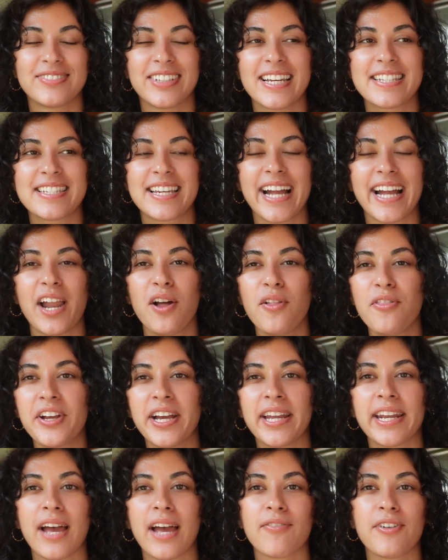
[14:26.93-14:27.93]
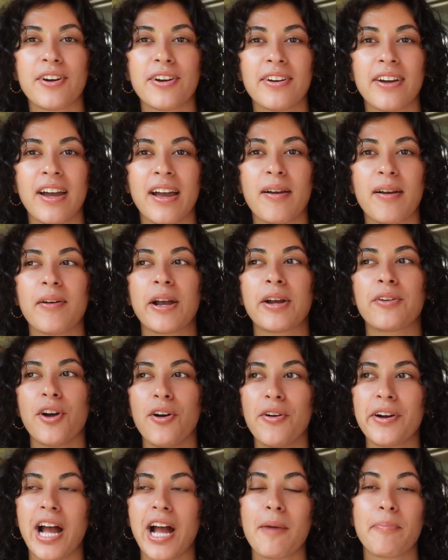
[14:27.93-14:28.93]
It's like, I don't think I'd ever, like
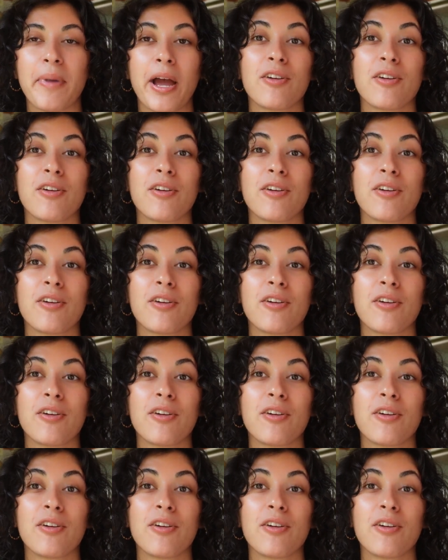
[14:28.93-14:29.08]
growing up,